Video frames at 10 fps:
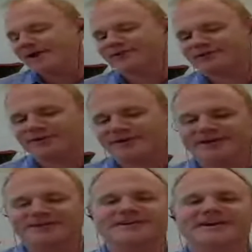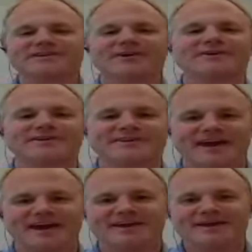So it's it's hard to
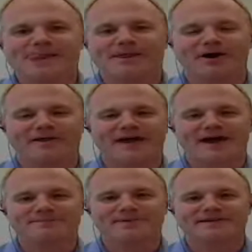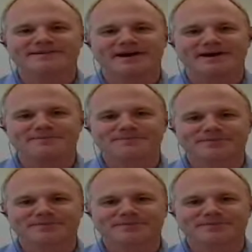say on that, but um,